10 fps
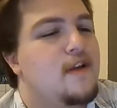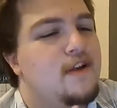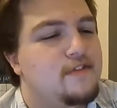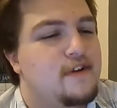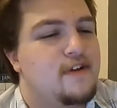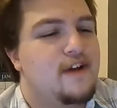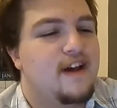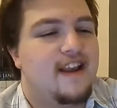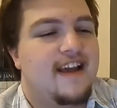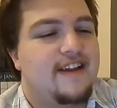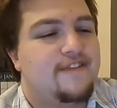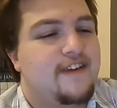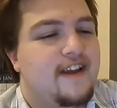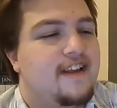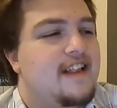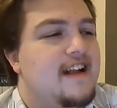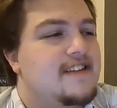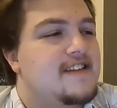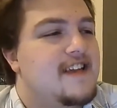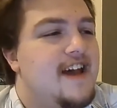another like thing
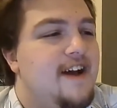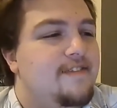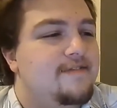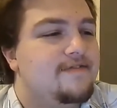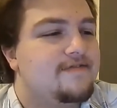that's um,